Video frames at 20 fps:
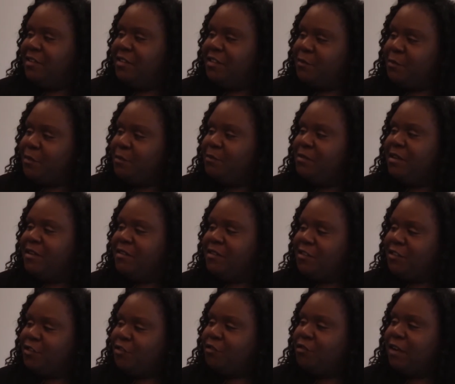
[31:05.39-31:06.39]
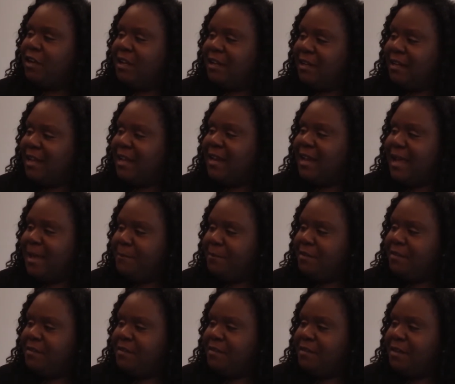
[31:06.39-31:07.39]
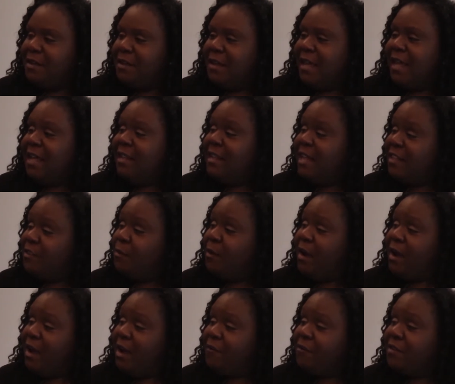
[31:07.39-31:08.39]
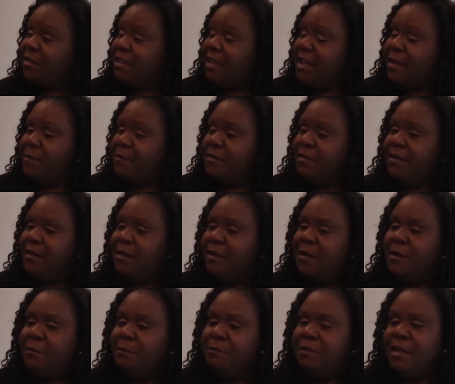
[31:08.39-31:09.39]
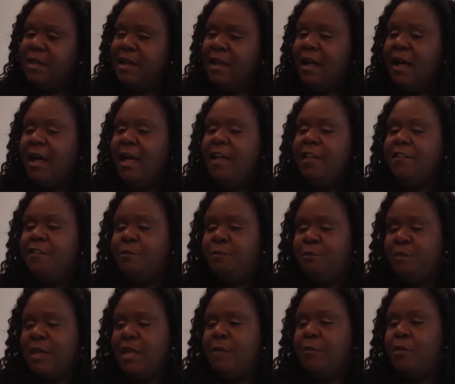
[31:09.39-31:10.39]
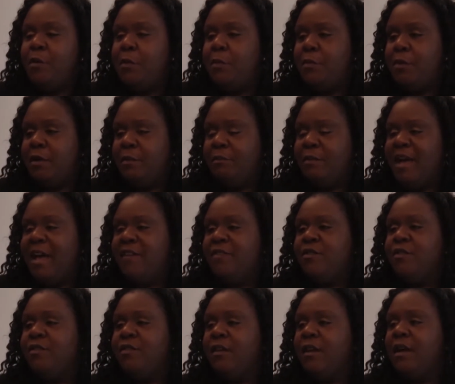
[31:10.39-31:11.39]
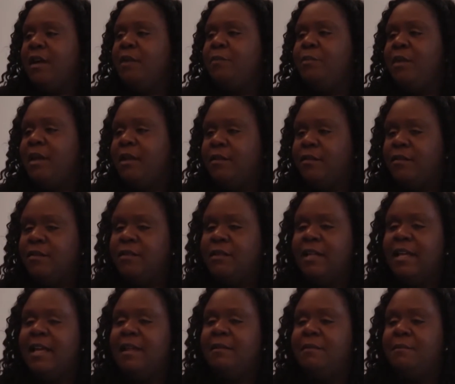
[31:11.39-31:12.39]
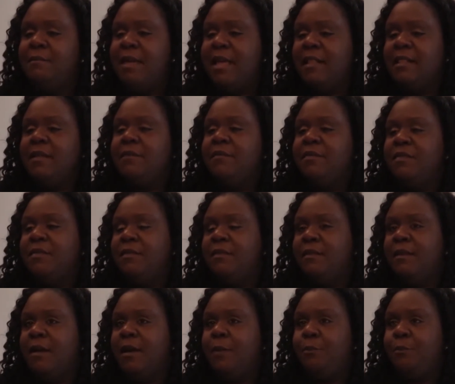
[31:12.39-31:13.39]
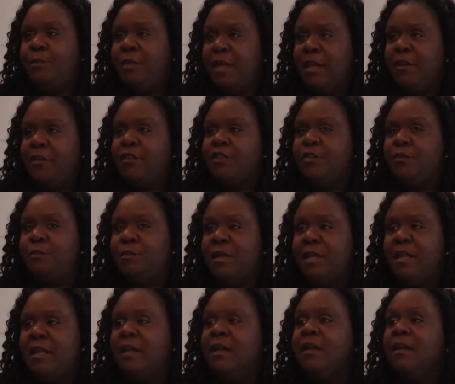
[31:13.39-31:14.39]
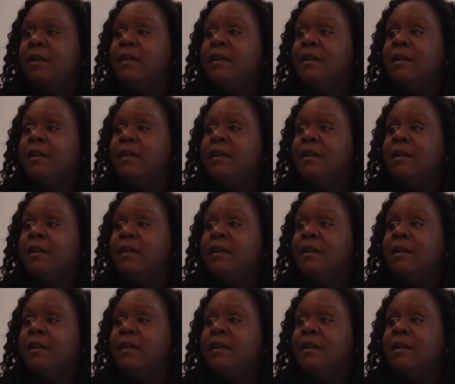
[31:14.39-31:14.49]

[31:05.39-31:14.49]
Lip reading: That's where there's a strain that happens, and that's why oftentimes, because people put pastors on a pedestal and make them appear to be